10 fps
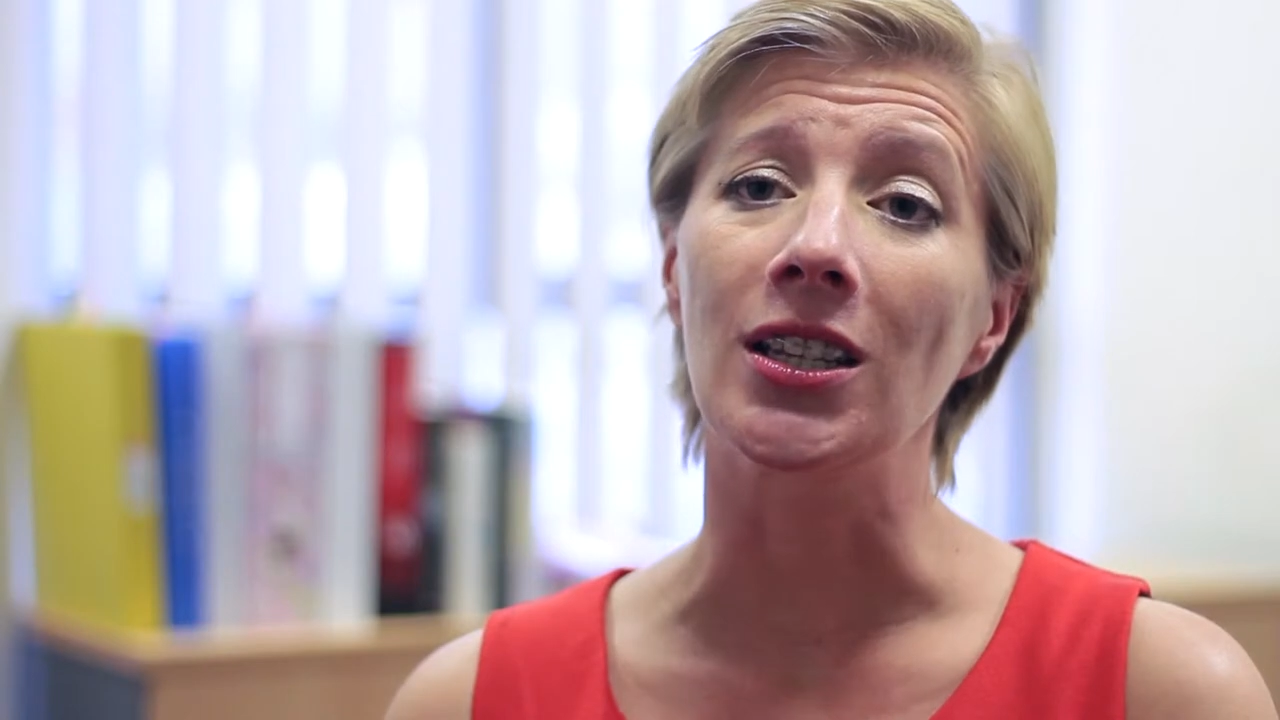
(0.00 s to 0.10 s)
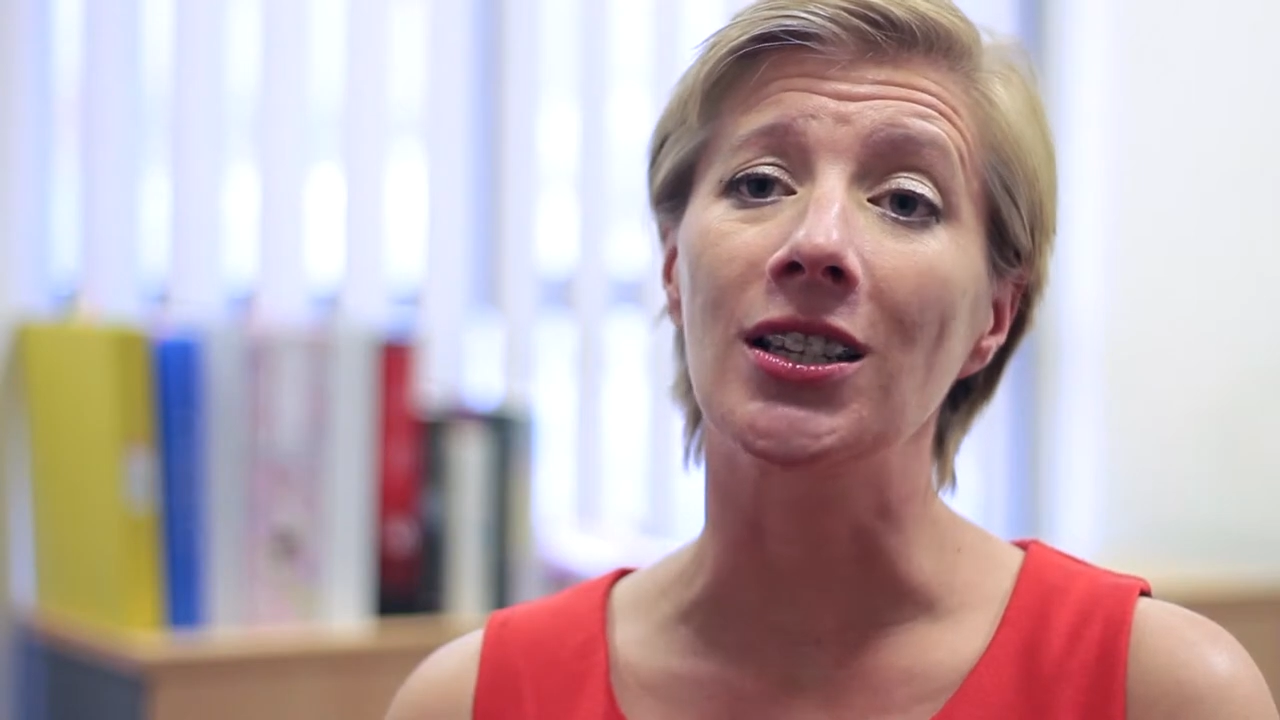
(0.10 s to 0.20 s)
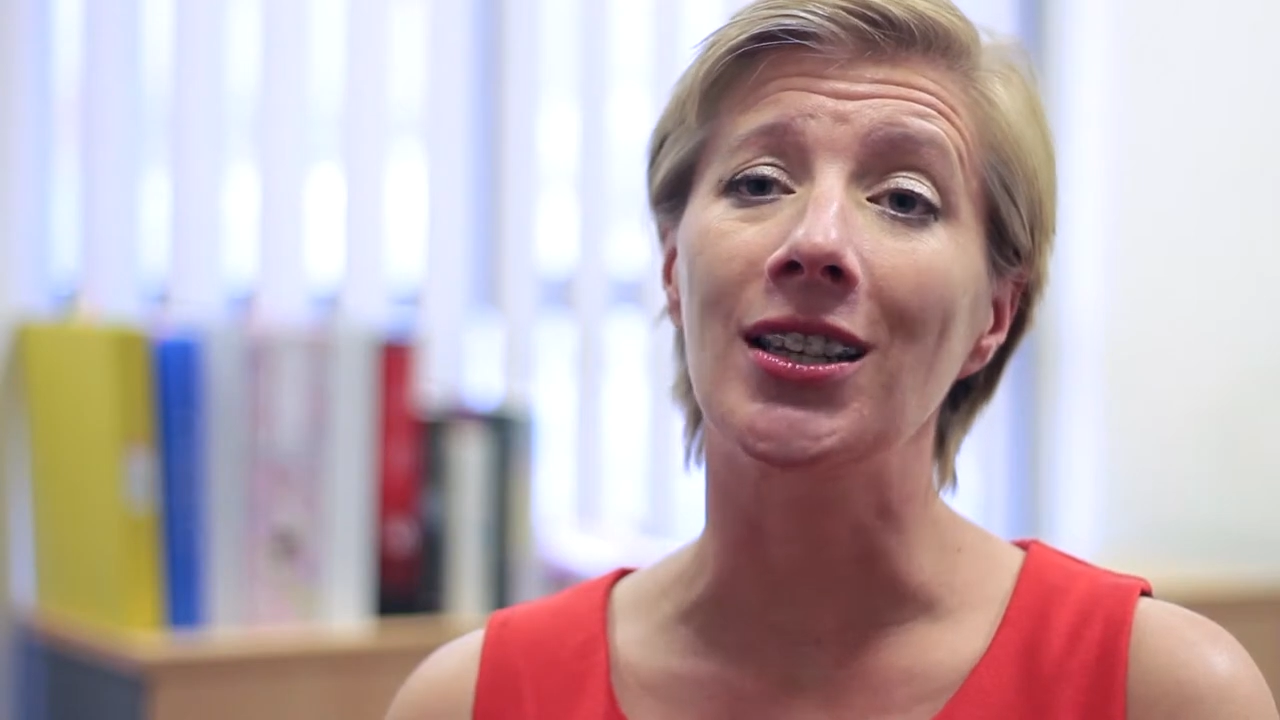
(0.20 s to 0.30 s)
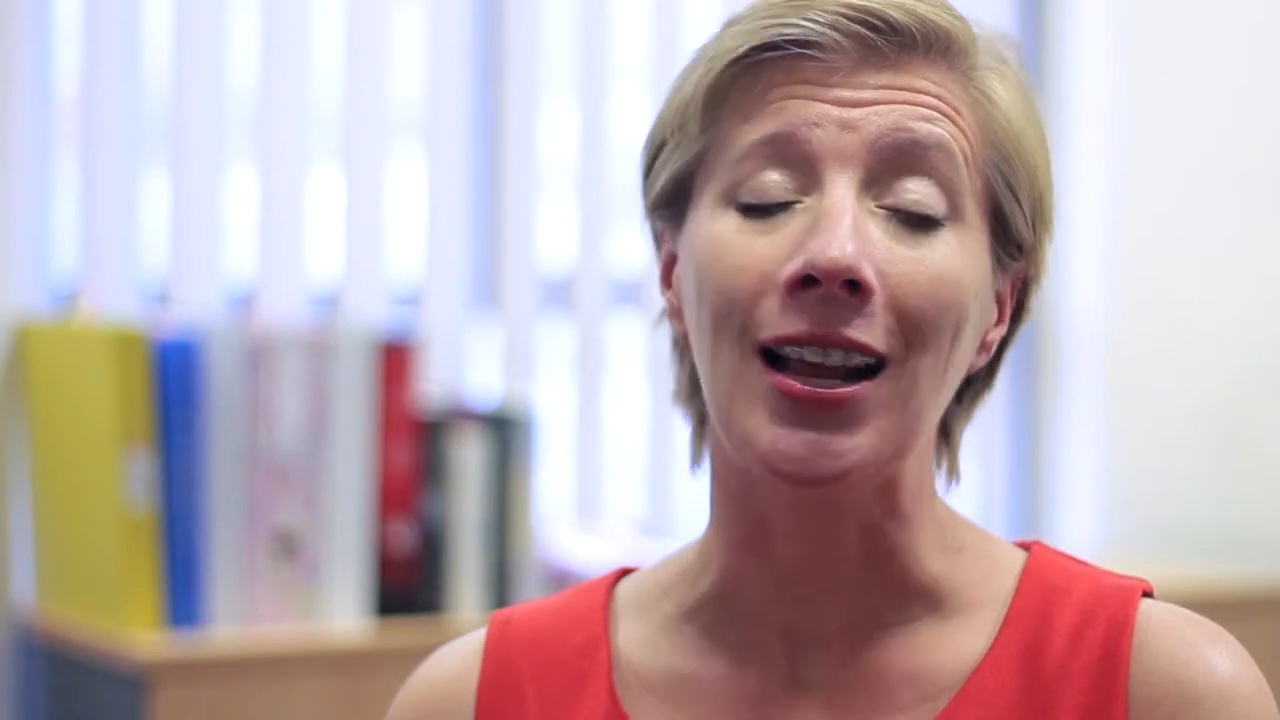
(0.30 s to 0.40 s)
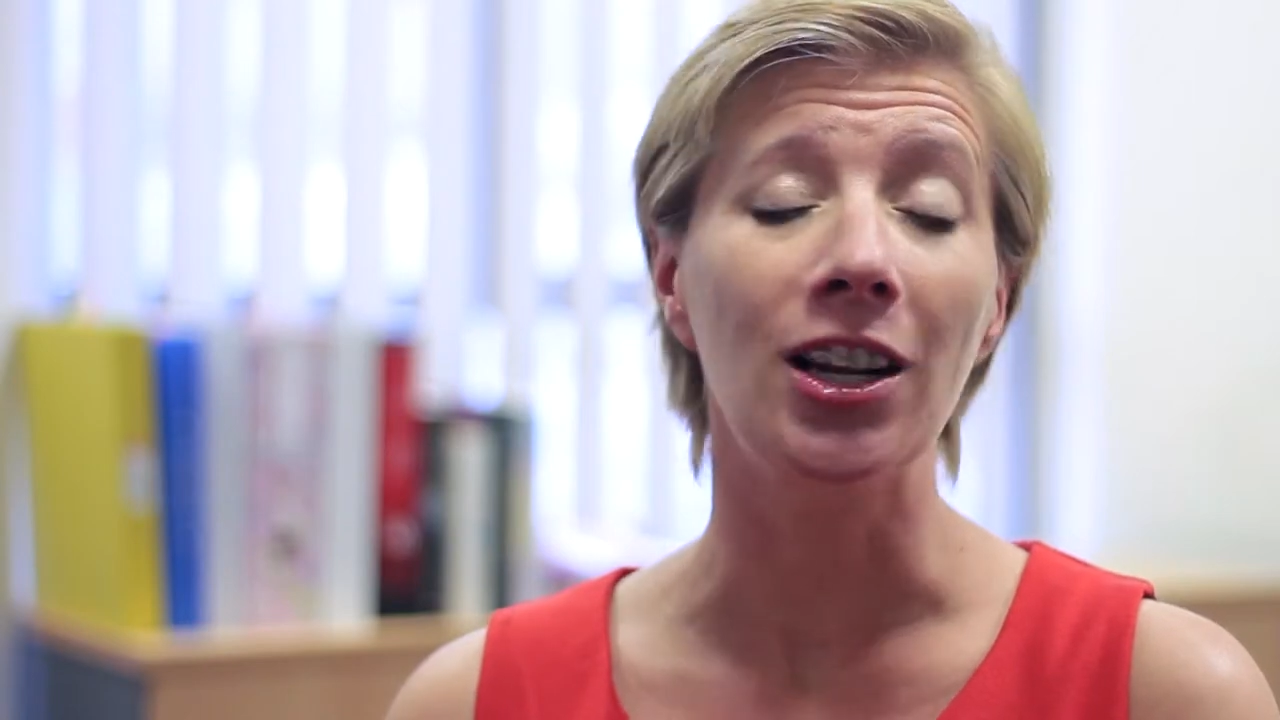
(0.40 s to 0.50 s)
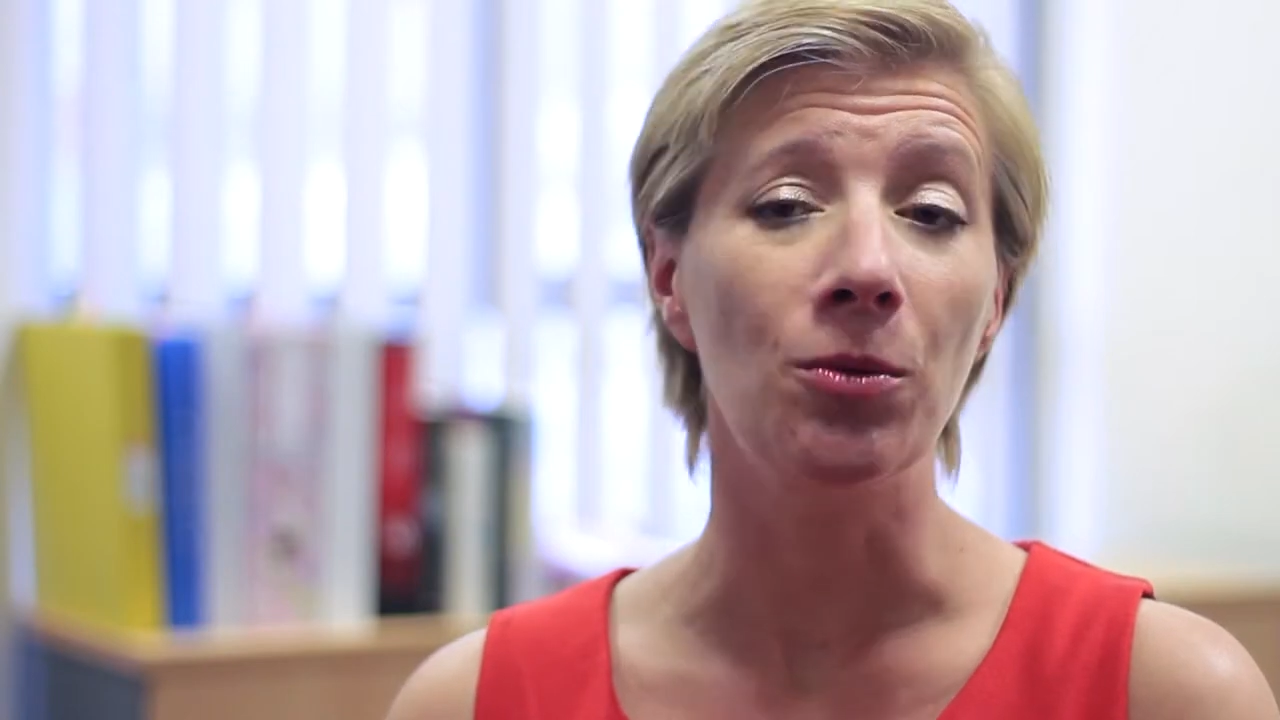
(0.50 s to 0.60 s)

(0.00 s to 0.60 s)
exactly